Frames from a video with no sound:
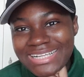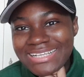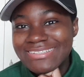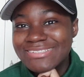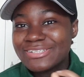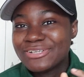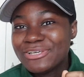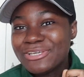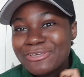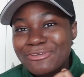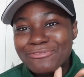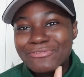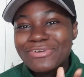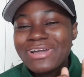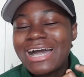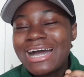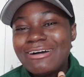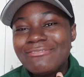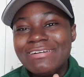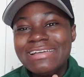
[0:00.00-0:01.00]
So if you
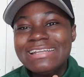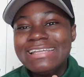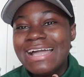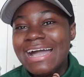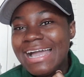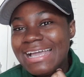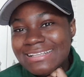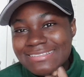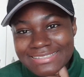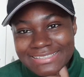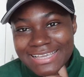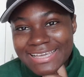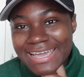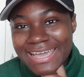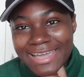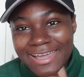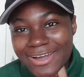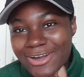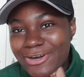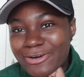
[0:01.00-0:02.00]
have any idea
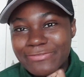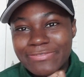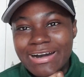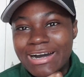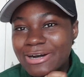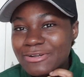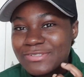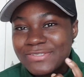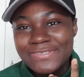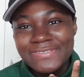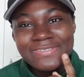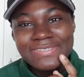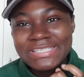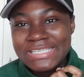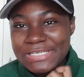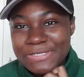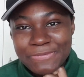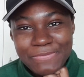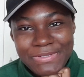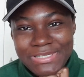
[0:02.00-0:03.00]
of how to
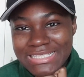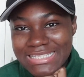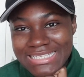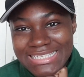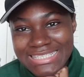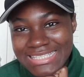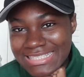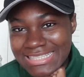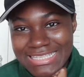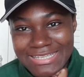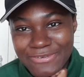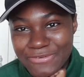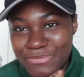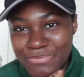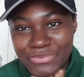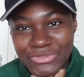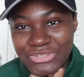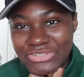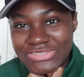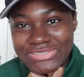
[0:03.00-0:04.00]
deal with this little
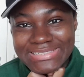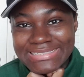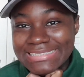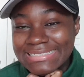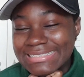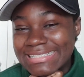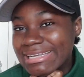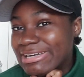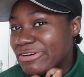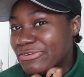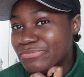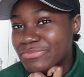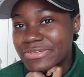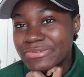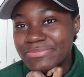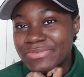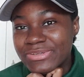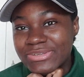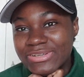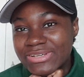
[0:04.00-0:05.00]
boy, just tell me
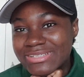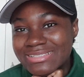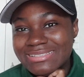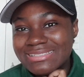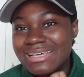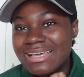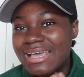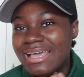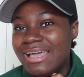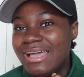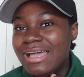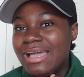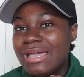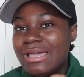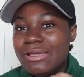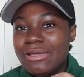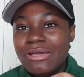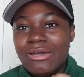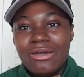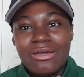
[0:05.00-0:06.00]
because
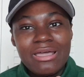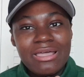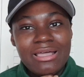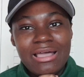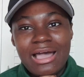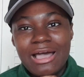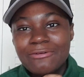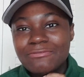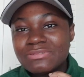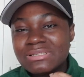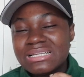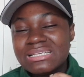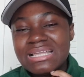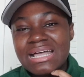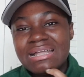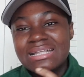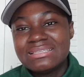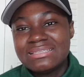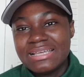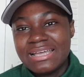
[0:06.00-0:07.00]
after
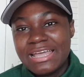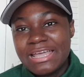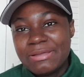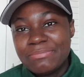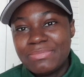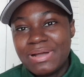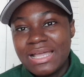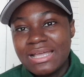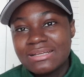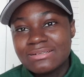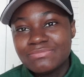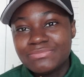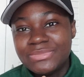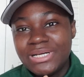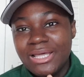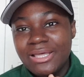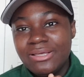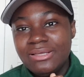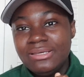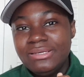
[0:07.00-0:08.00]
that day my
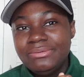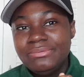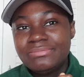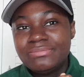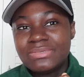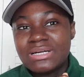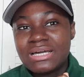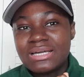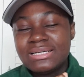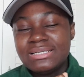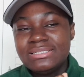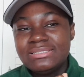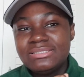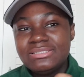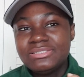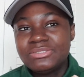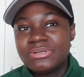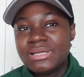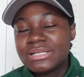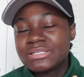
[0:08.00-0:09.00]
my my
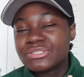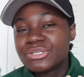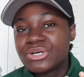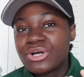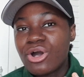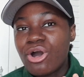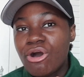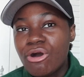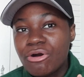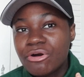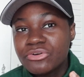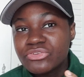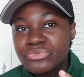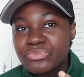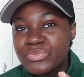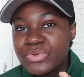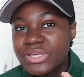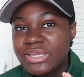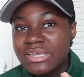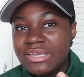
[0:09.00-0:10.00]
director called
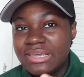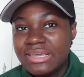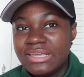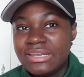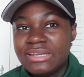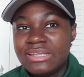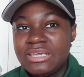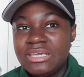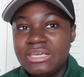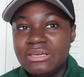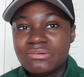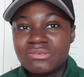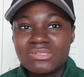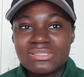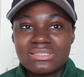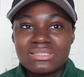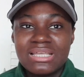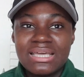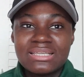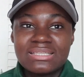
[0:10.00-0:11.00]
me and he
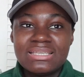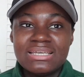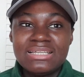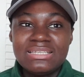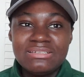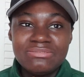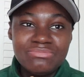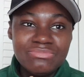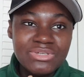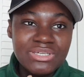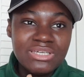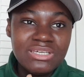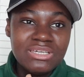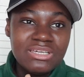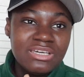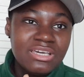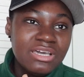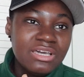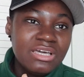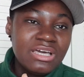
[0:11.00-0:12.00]
was like telling
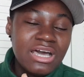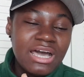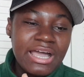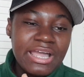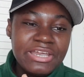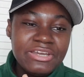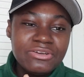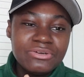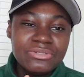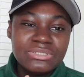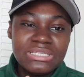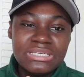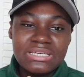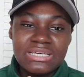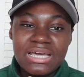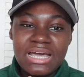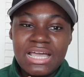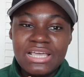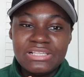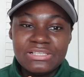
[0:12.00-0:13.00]
me I know the
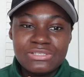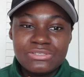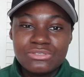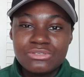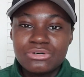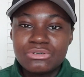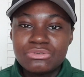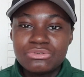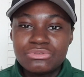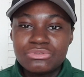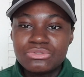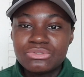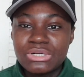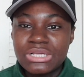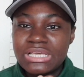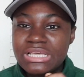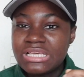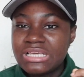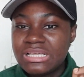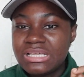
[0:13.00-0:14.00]
guy is so
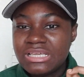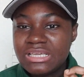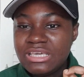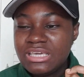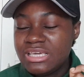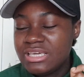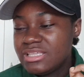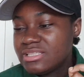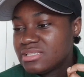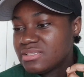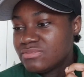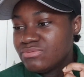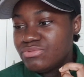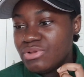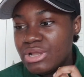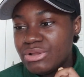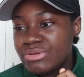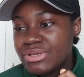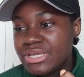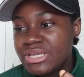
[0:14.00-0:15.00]
he he is
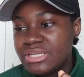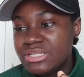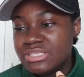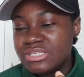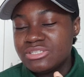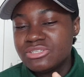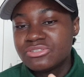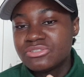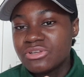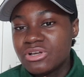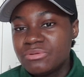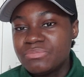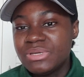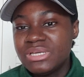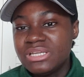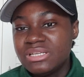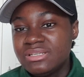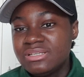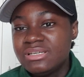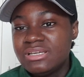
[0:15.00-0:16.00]
very
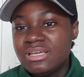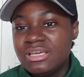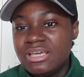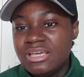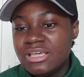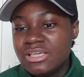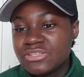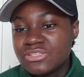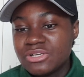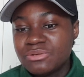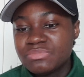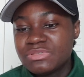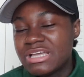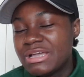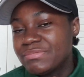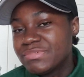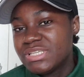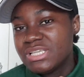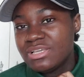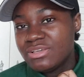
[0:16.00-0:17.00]
disturbing
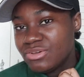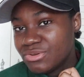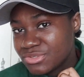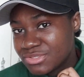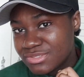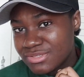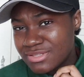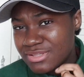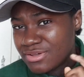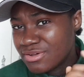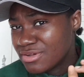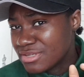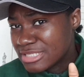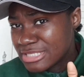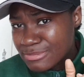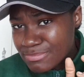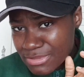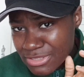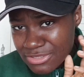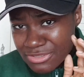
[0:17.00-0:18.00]
sometimes he goes to the
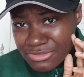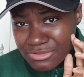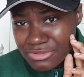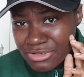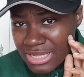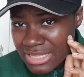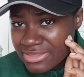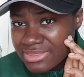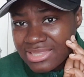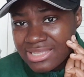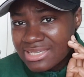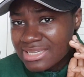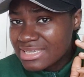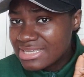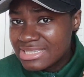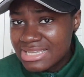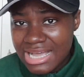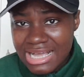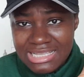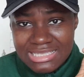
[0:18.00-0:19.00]
hospital i think
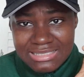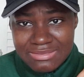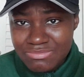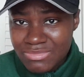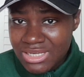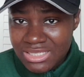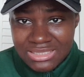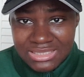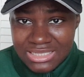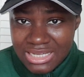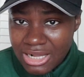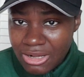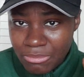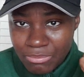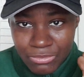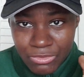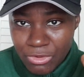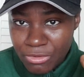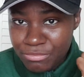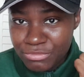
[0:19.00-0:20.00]
he has mental
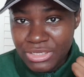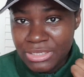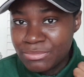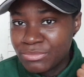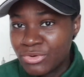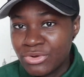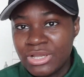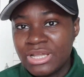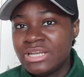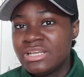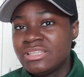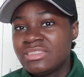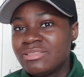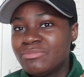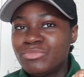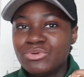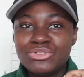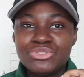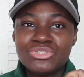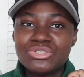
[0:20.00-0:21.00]
problem or
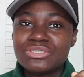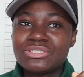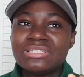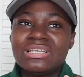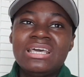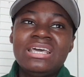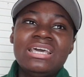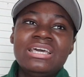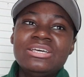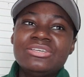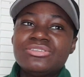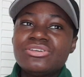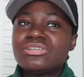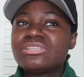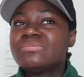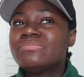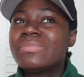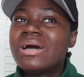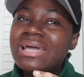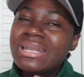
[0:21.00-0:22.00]
anything but just
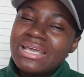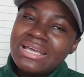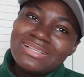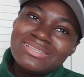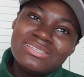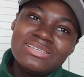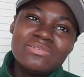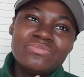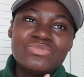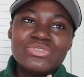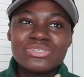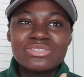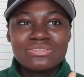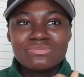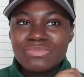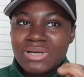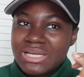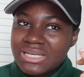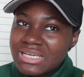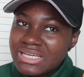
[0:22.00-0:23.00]
just manage him just
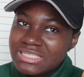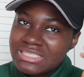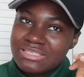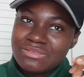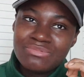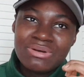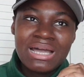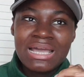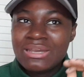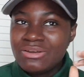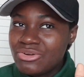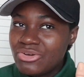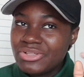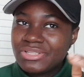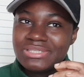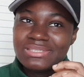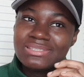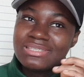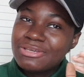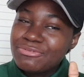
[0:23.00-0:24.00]
manage him i know
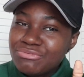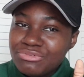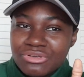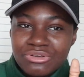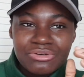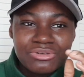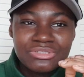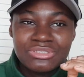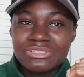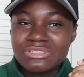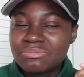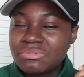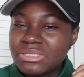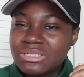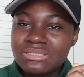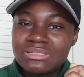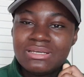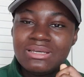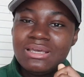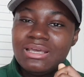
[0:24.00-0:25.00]
it's difficult just
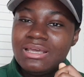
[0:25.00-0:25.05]
manage